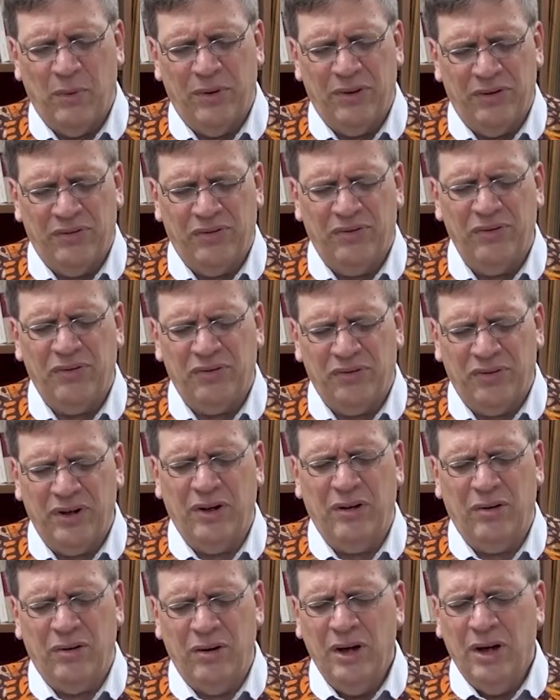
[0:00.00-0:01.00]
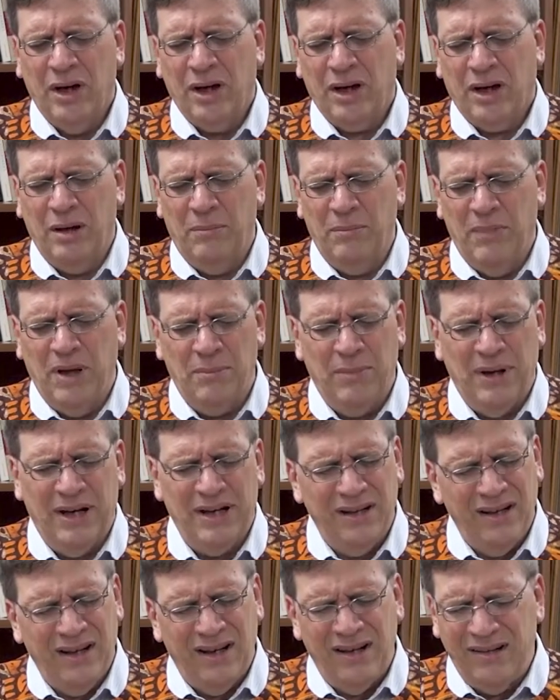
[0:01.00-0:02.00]
with a sincere
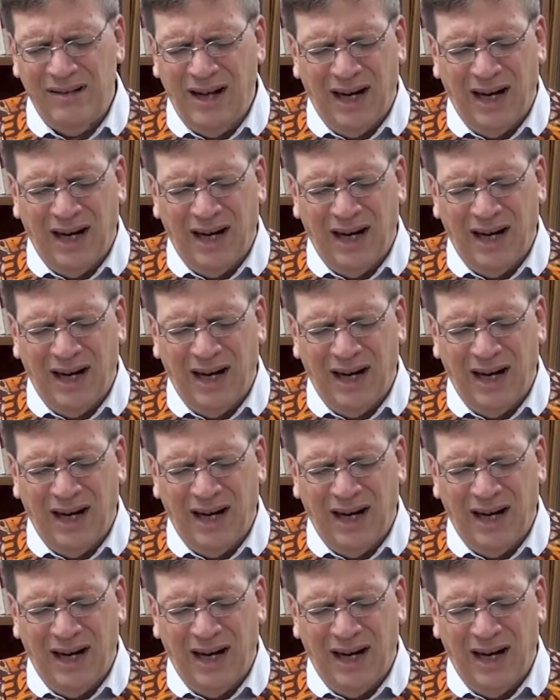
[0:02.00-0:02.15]
commitment,